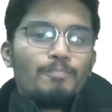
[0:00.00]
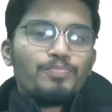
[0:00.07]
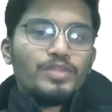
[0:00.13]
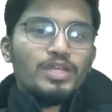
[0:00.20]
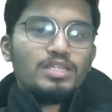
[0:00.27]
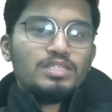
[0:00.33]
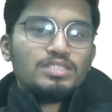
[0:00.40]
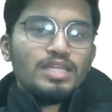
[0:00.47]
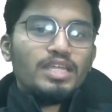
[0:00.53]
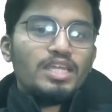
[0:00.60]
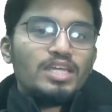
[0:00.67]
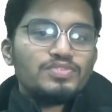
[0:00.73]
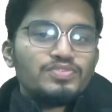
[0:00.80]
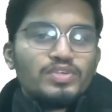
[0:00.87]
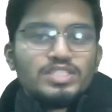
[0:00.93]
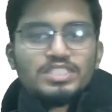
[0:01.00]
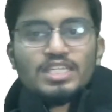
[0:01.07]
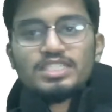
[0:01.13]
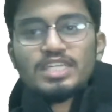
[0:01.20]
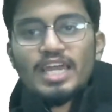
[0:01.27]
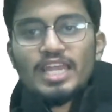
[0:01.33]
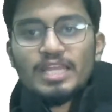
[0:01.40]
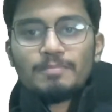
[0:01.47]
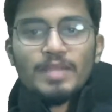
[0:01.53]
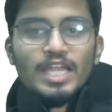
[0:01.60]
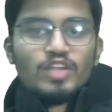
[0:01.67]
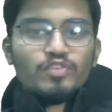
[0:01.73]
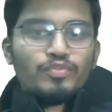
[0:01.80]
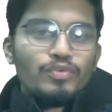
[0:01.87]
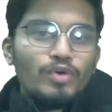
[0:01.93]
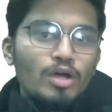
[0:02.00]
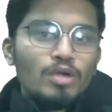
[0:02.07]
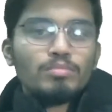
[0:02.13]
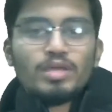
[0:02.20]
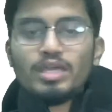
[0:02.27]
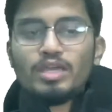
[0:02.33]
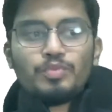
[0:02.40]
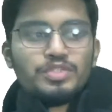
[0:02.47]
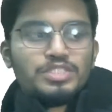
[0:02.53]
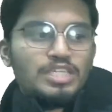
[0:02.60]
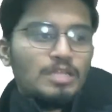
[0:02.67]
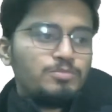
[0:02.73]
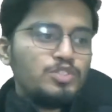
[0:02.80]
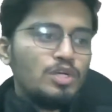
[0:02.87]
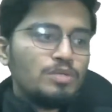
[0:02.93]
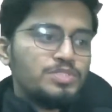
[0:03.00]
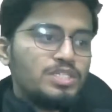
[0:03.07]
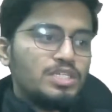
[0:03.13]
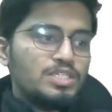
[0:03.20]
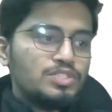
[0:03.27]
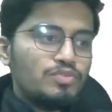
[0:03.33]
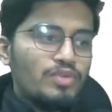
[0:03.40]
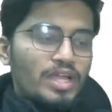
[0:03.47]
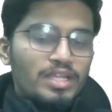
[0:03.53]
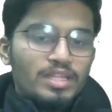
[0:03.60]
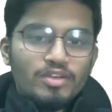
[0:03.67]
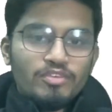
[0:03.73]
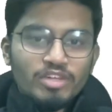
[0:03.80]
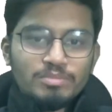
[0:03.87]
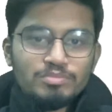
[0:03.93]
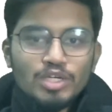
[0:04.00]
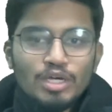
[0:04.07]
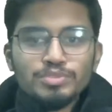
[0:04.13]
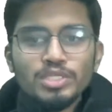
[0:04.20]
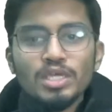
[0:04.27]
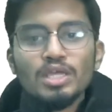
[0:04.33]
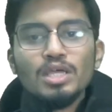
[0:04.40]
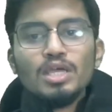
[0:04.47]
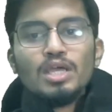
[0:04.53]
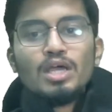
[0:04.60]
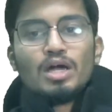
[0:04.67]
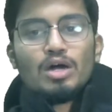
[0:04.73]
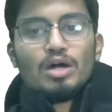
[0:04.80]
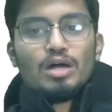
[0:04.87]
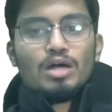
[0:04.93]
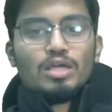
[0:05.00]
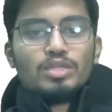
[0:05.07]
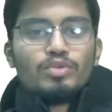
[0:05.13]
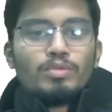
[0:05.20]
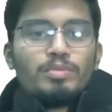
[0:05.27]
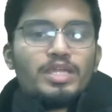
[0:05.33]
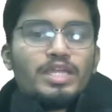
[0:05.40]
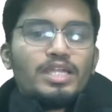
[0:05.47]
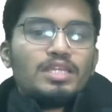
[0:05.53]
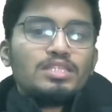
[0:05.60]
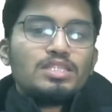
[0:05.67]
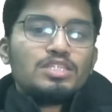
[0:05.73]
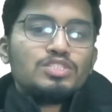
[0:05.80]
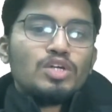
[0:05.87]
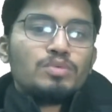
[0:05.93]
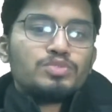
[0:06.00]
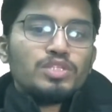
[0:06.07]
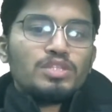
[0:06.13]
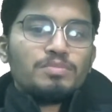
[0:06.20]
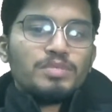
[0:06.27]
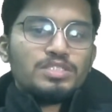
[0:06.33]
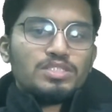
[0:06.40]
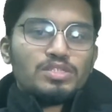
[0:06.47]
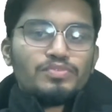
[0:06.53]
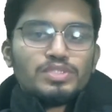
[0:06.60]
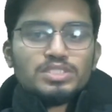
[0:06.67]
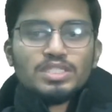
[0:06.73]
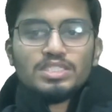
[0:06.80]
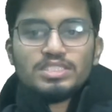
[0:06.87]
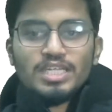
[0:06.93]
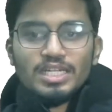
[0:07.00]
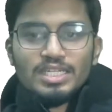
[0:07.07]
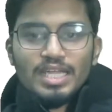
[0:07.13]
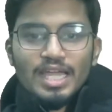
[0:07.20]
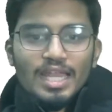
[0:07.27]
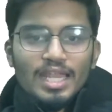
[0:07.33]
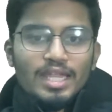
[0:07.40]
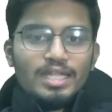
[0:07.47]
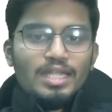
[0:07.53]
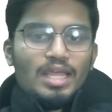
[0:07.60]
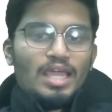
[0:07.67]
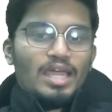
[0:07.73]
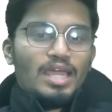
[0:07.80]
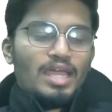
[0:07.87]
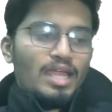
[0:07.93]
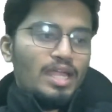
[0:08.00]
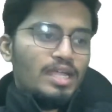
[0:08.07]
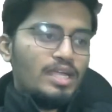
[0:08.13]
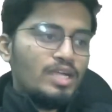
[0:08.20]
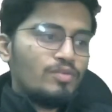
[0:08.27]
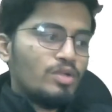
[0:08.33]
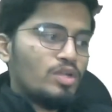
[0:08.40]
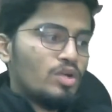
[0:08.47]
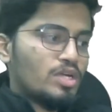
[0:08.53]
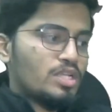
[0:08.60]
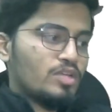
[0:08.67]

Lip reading: It is India's first test hiring platform which helps job seekers to find their dream jobs. You will be getting the jobs on the basis of your skills and talent, and it will not